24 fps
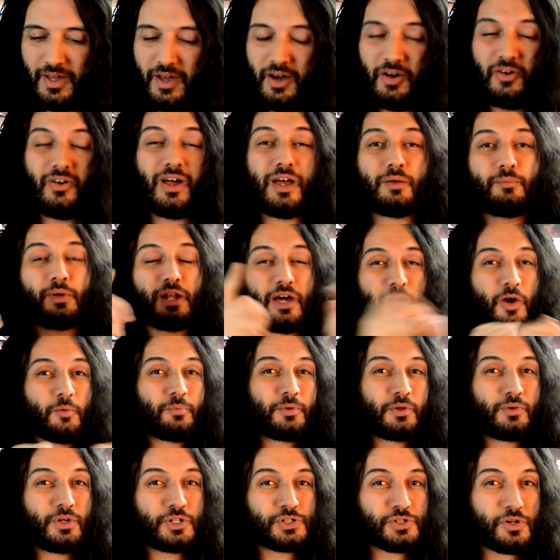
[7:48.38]
Alright, well I hope
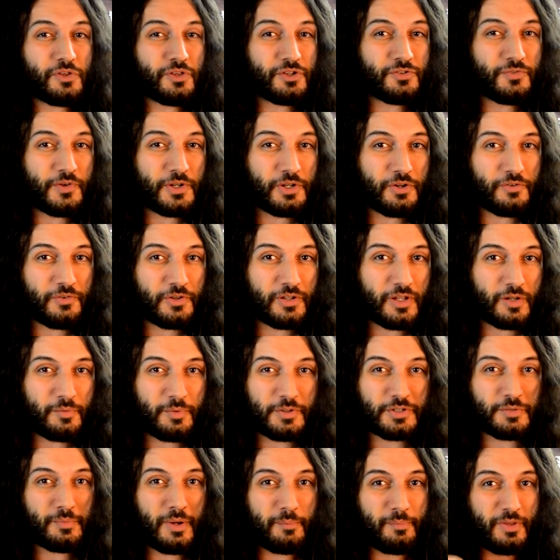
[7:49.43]
that you enjoyed this video. If you did,
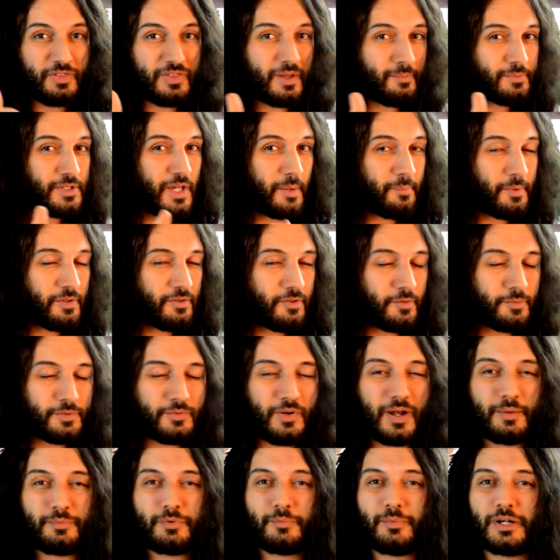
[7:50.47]
please remember, thumbs up and
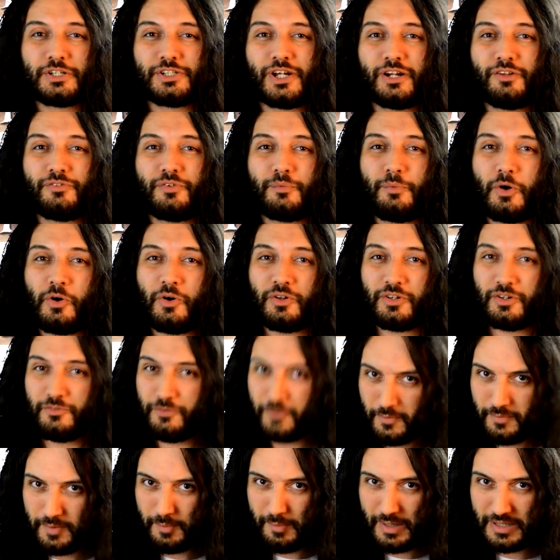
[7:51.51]
subscribe to my channel for more content
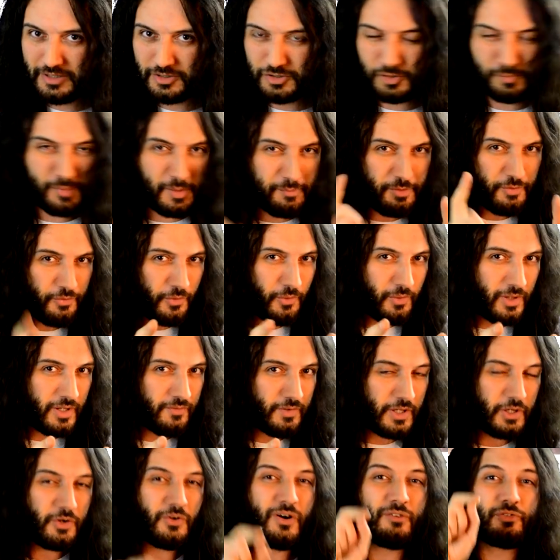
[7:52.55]
from the Metatron. But before
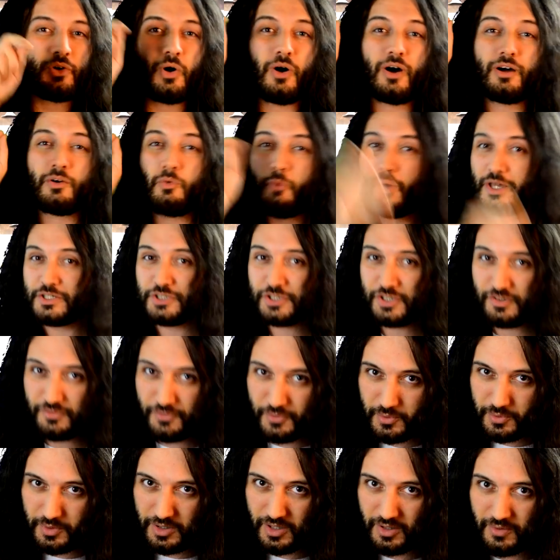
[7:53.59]
leaving you, I've got a question
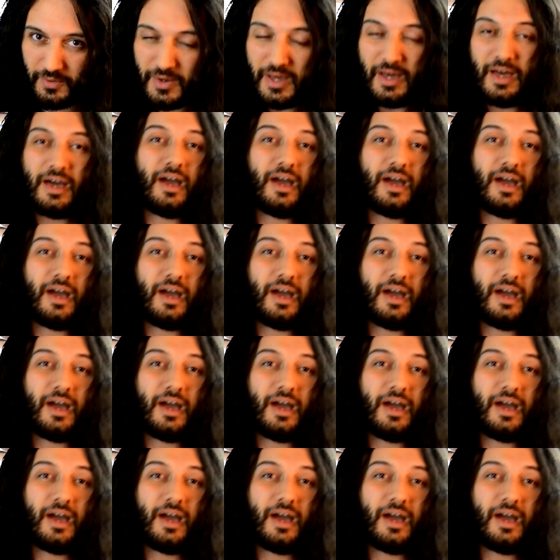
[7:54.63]
for you.